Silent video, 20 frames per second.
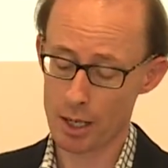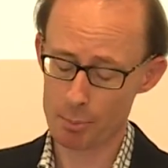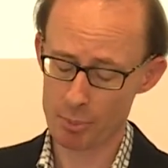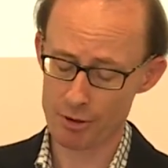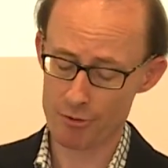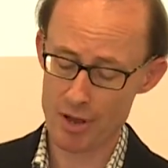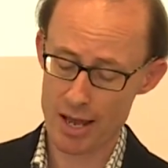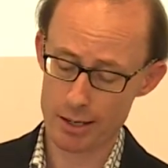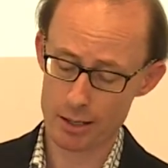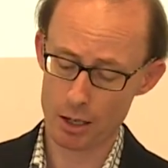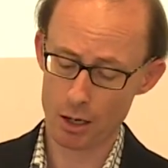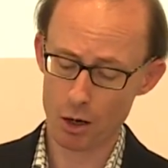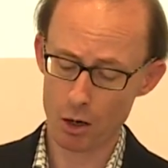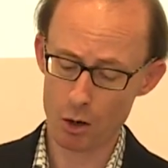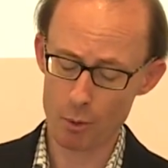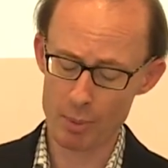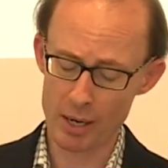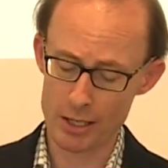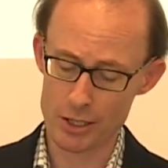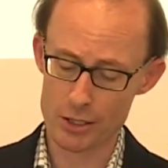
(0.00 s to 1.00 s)
prevent a
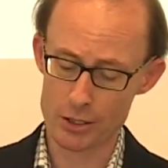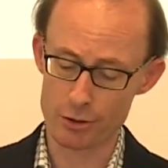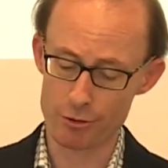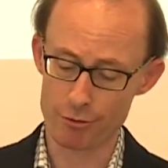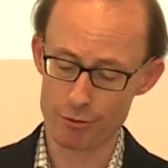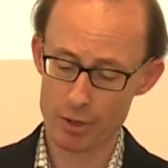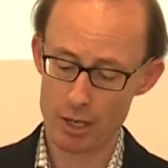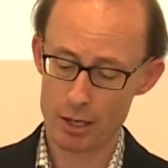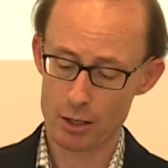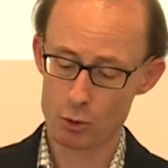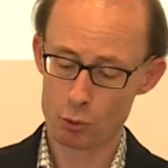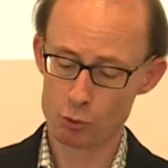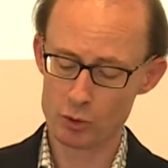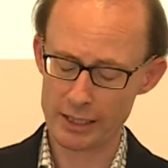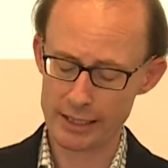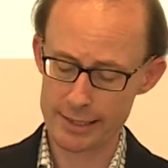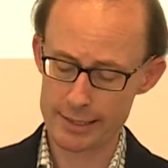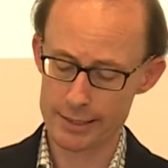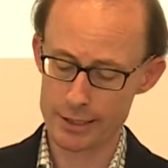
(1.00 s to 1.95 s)
whole bunch of really